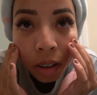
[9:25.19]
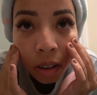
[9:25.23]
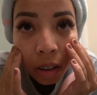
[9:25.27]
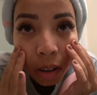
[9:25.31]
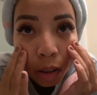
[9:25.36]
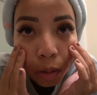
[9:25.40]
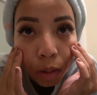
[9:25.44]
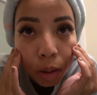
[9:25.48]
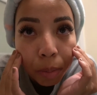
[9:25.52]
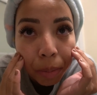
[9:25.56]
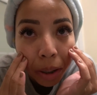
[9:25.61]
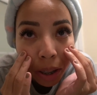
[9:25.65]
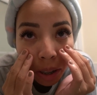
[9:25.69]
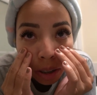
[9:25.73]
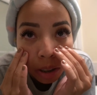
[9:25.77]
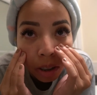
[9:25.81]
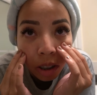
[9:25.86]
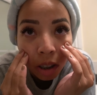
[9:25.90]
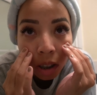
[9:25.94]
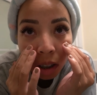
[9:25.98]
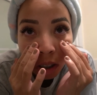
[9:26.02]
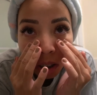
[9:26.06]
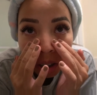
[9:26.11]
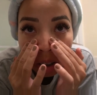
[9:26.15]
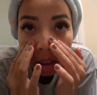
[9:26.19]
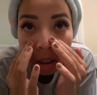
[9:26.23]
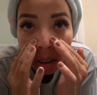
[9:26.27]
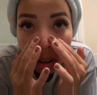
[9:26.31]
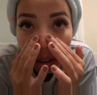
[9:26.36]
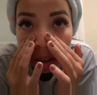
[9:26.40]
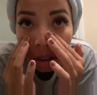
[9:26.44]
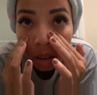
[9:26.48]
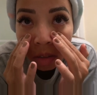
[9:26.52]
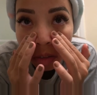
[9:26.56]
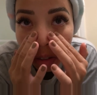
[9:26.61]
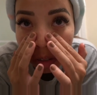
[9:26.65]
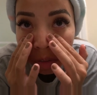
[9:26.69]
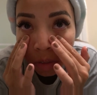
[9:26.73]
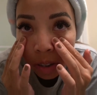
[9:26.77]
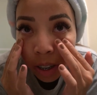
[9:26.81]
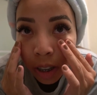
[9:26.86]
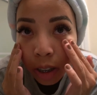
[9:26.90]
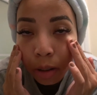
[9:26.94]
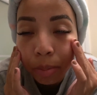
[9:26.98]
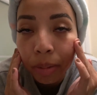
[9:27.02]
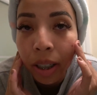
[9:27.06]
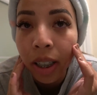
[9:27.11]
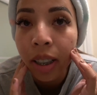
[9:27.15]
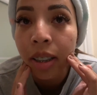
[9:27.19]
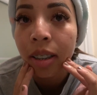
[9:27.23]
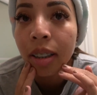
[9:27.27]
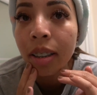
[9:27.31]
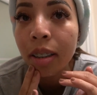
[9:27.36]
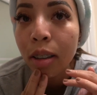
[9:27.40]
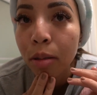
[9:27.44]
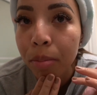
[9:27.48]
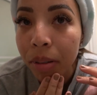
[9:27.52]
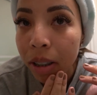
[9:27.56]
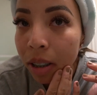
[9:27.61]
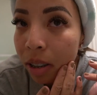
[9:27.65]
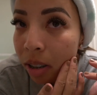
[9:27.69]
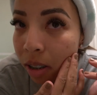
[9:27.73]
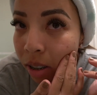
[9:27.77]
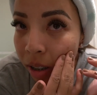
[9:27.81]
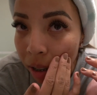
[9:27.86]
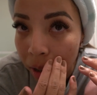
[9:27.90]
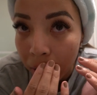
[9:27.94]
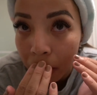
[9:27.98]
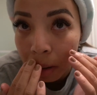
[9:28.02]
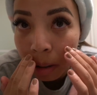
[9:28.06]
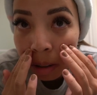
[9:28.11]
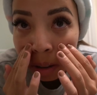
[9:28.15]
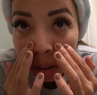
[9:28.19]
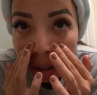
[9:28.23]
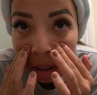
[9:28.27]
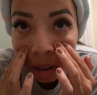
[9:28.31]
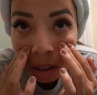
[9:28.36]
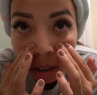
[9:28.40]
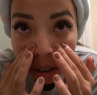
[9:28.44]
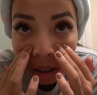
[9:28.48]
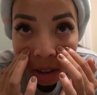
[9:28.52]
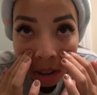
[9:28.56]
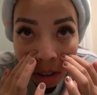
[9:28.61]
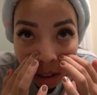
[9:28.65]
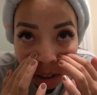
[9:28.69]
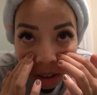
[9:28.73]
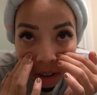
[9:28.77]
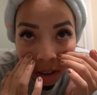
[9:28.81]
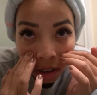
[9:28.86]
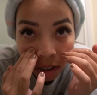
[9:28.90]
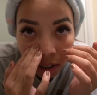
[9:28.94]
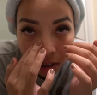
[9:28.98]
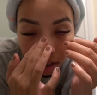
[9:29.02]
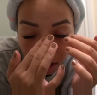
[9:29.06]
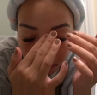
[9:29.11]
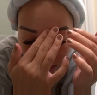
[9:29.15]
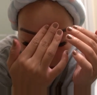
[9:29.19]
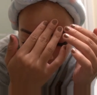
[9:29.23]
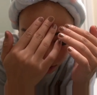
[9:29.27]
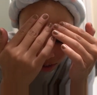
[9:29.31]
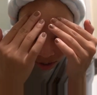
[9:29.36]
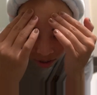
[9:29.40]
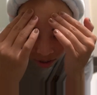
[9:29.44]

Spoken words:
the remainder of the face mask into my skin and just let